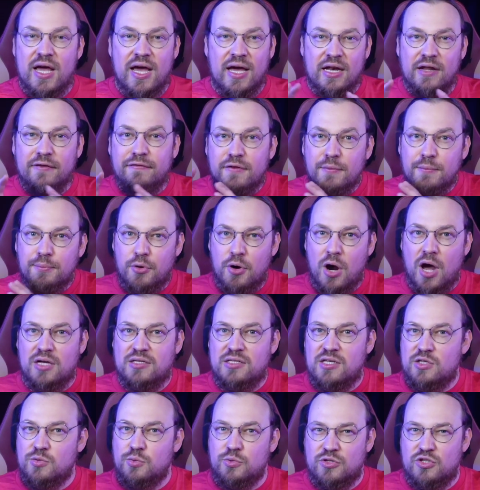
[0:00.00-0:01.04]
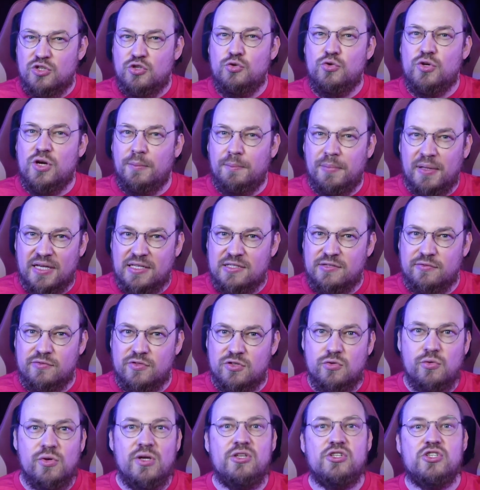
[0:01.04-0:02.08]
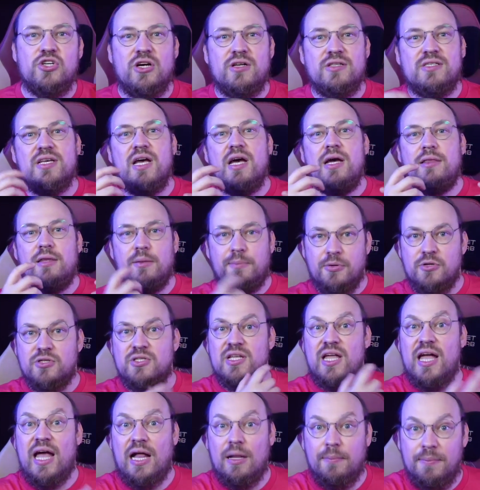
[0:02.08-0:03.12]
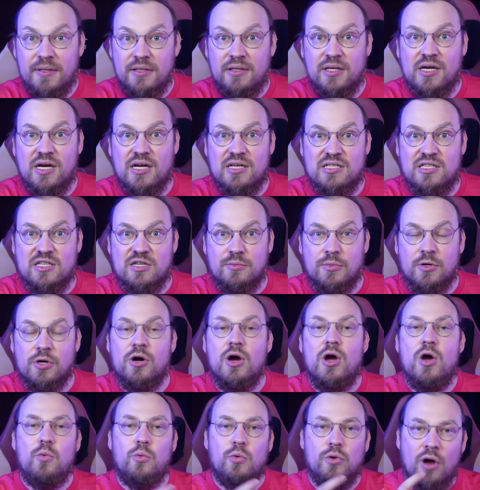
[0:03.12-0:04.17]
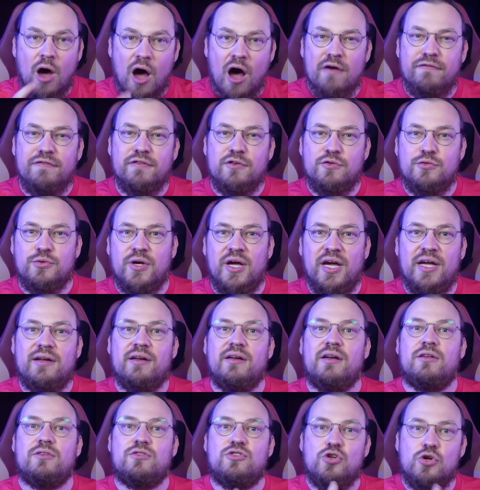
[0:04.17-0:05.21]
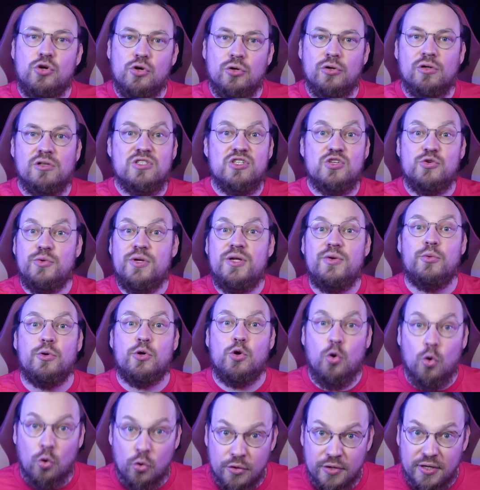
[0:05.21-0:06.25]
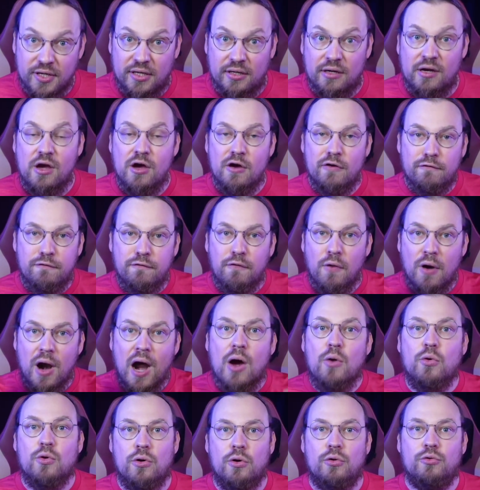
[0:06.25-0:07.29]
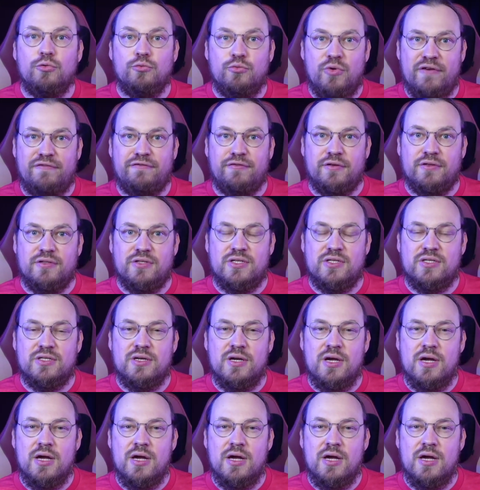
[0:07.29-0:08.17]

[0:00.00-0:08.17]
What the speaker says: And if the process was too complex for screenshots, the person helping the customer would often create an internal screen recording for our own reference.